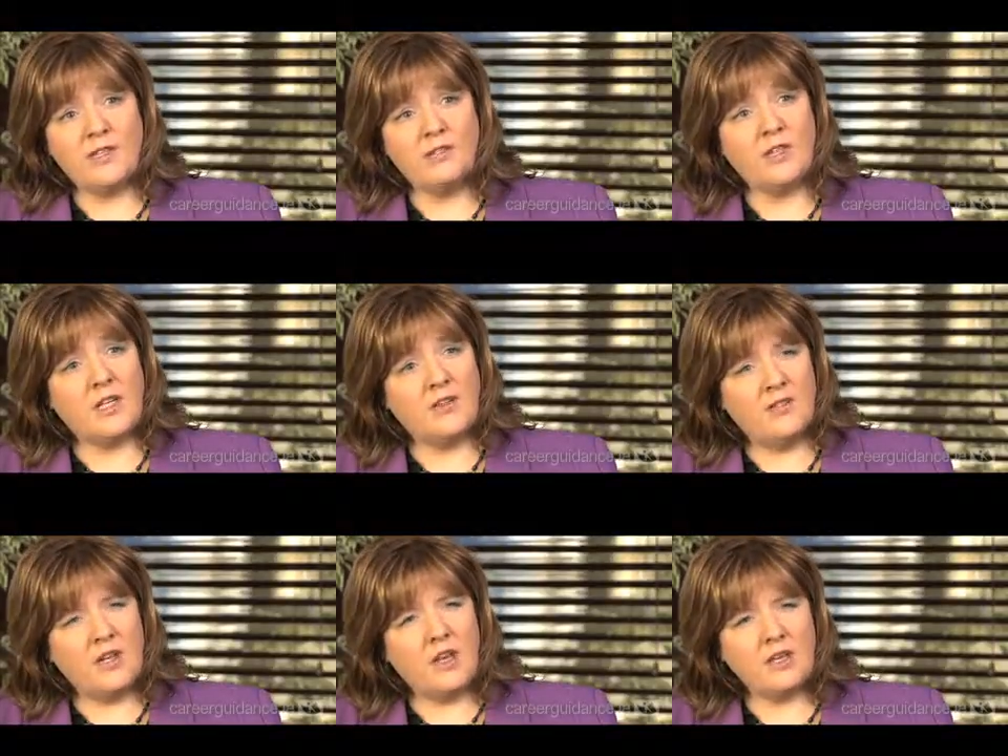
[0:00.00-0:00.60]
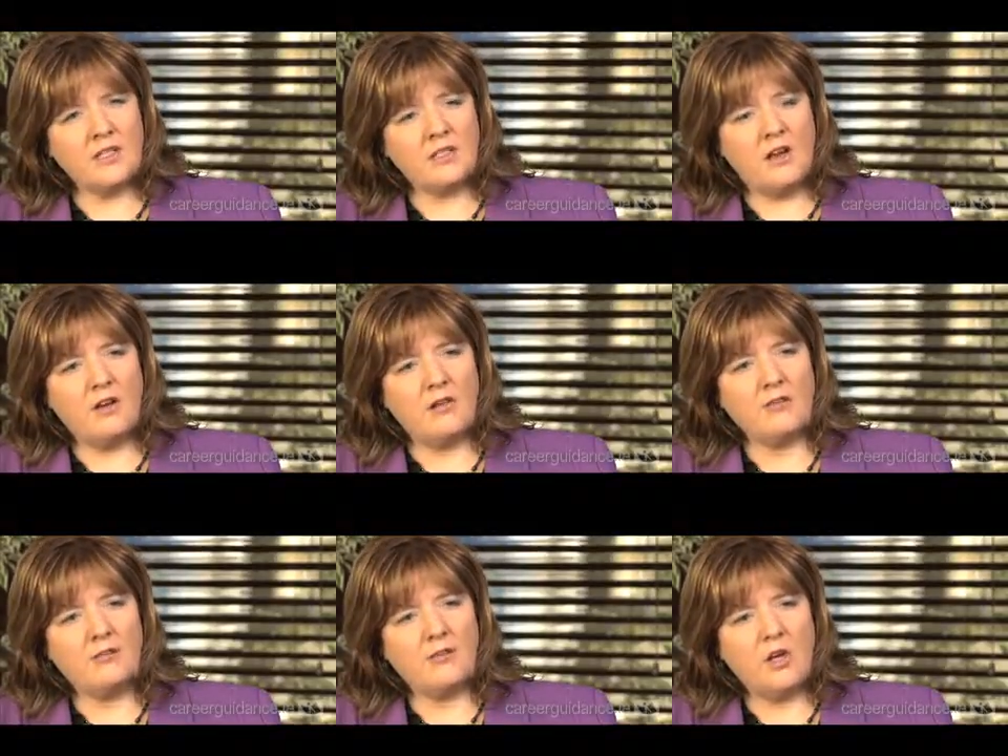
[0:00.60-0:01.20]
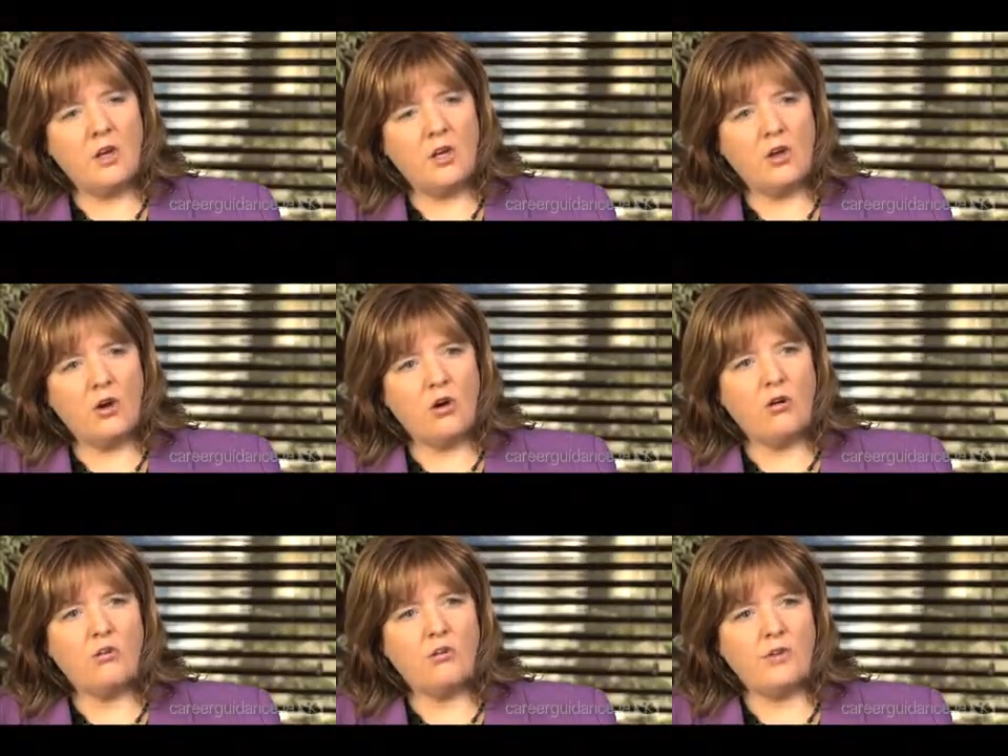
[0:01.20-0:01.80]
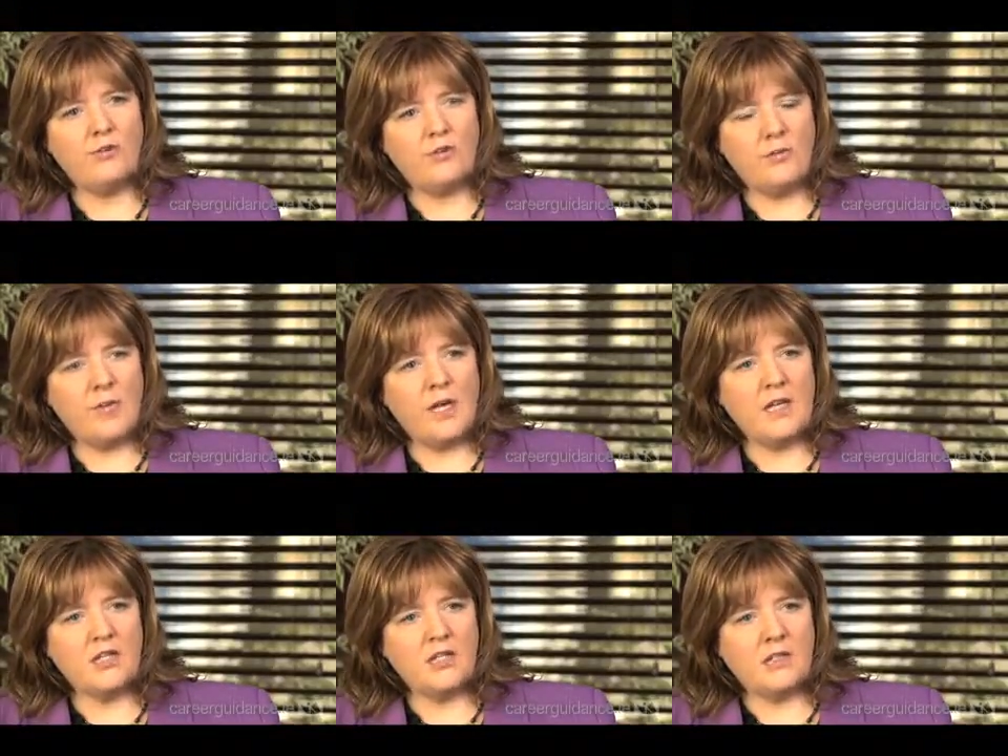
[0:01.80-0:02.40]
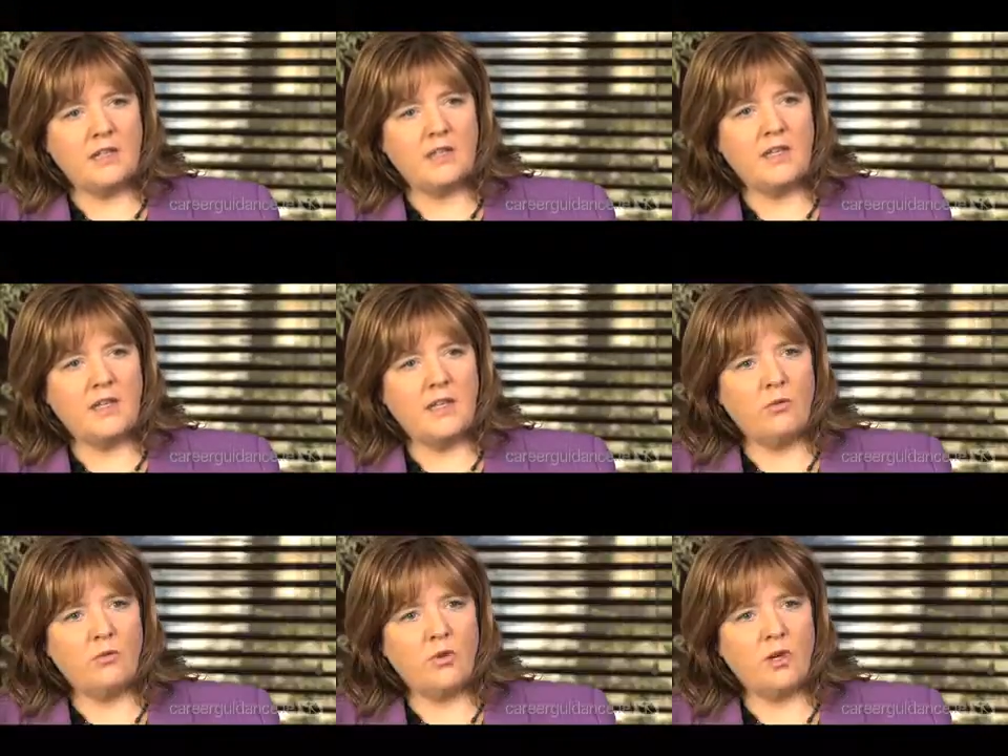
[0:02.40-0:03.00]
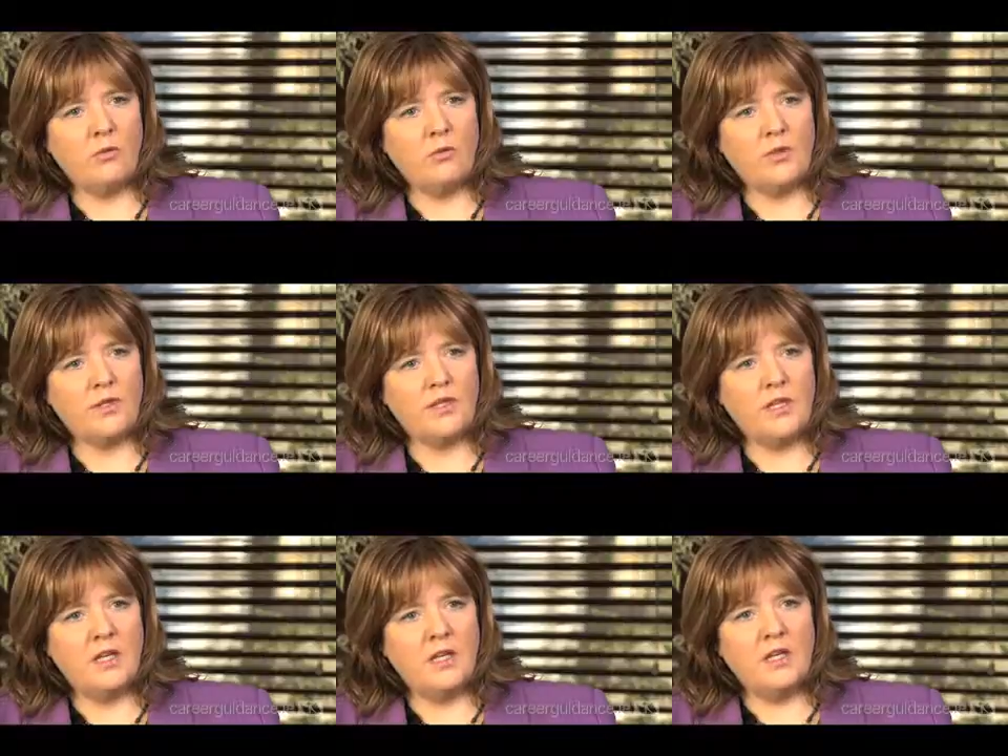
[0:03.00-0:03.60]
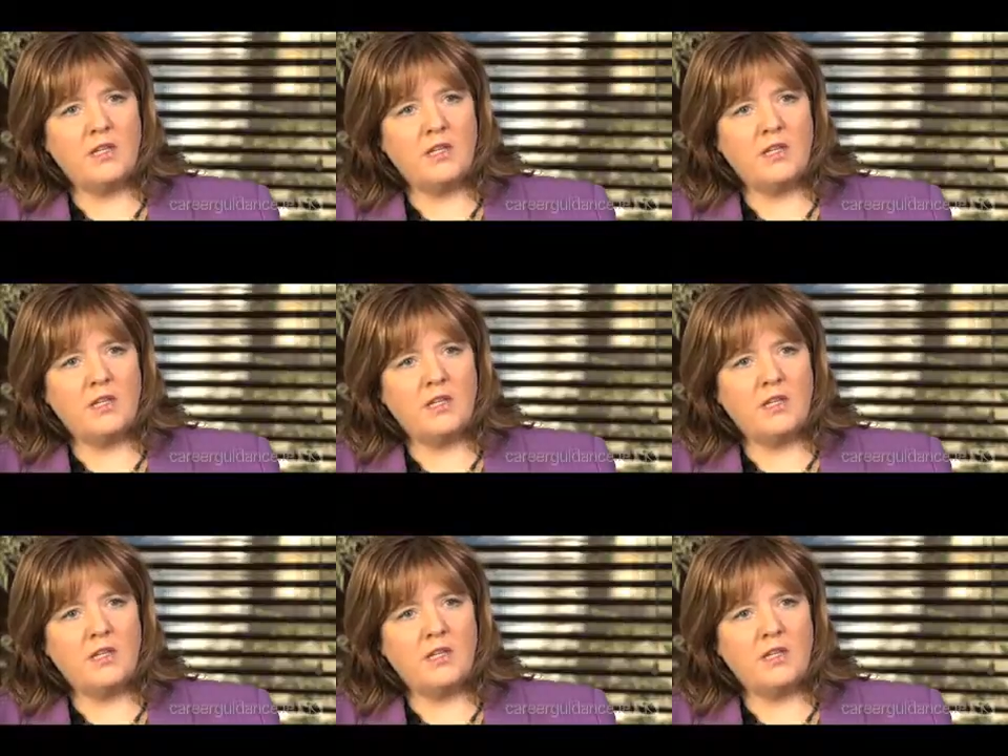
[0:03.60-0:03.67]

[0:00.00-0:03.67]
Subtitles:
So they have a lot of core information that they can work with.